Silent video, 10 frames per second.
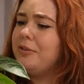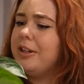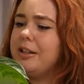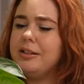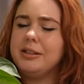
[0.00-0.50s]
have
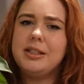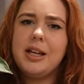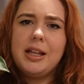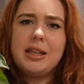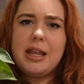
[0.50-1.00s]
killed,
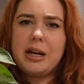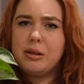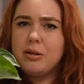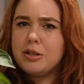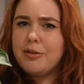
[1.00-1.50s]
that it
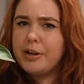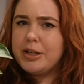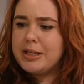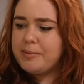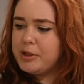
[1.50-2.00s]
looks very
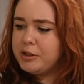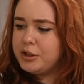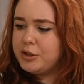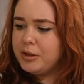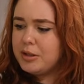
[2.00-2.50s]
similar
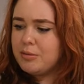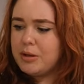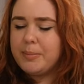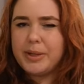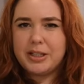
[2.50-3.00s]
to this
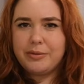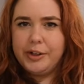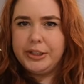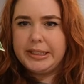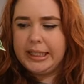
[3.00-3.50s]
one but it's
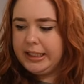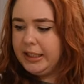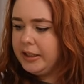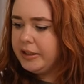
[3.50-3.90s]
very tiny.